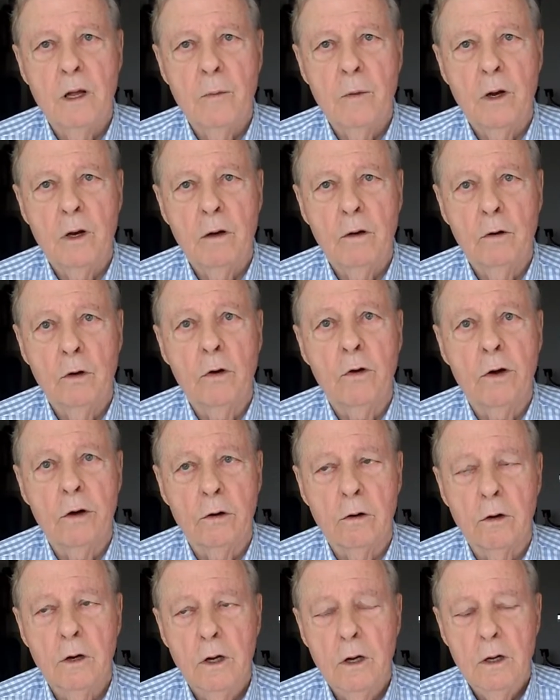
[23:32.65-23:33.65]
I mean,
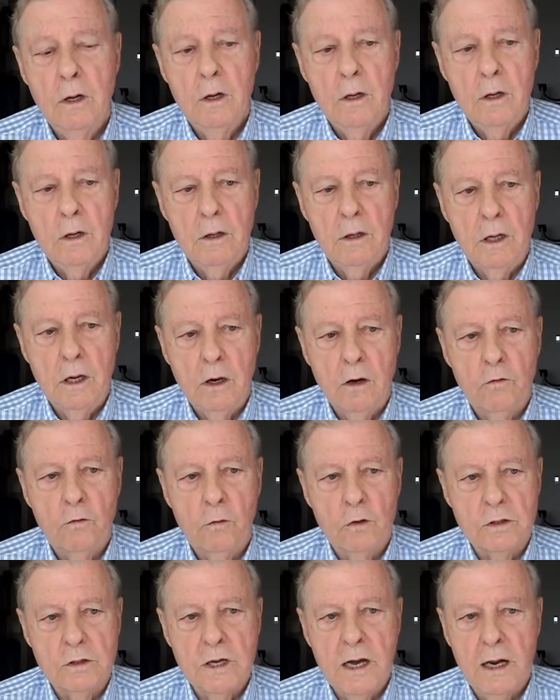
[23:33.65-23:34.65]
earlier, the Air
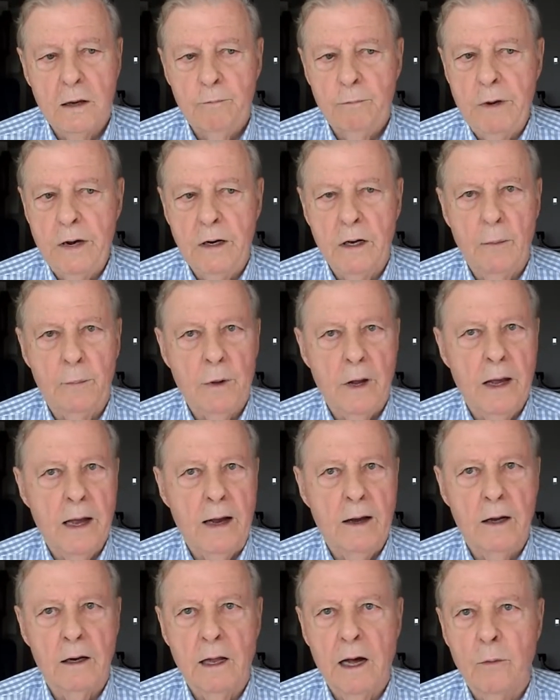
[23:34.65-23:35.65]
Force mm-hmm. got beat up a
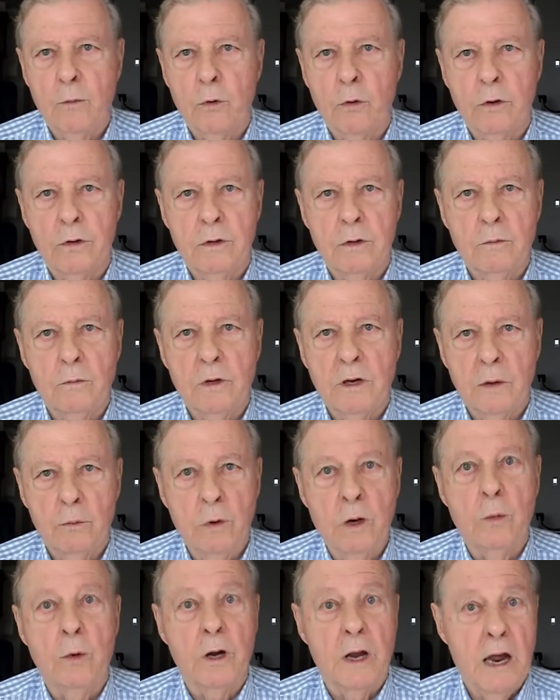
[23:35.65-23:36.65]
heck of a lot more than
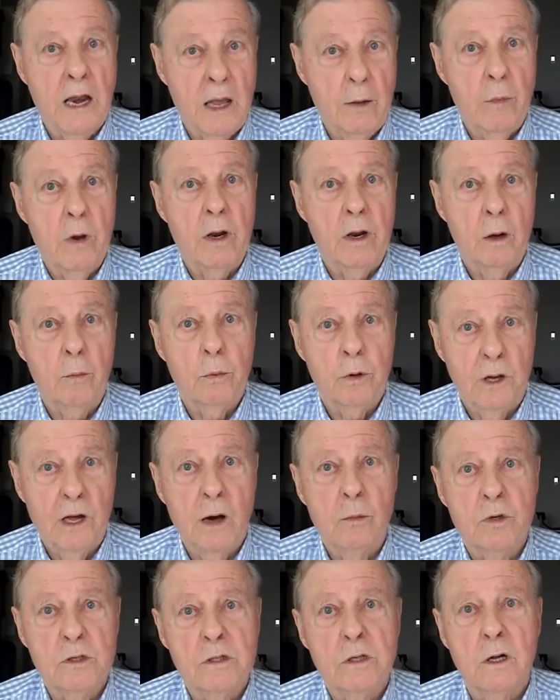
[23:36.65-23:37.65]
what we were getting beat up when
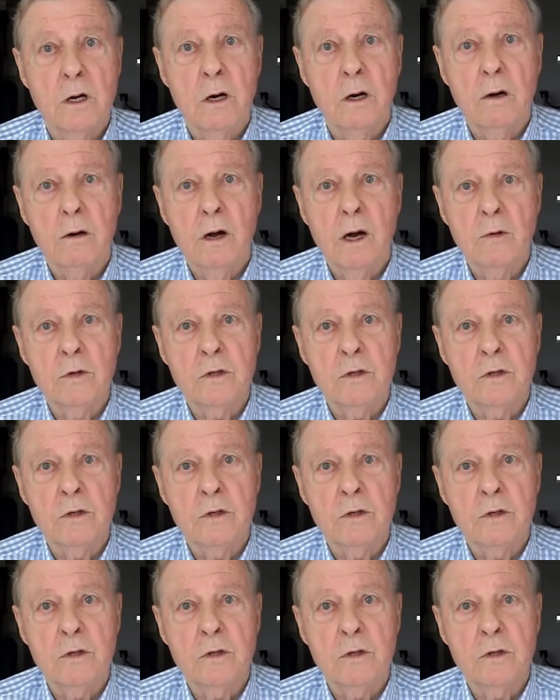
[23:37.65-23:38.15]
I was there.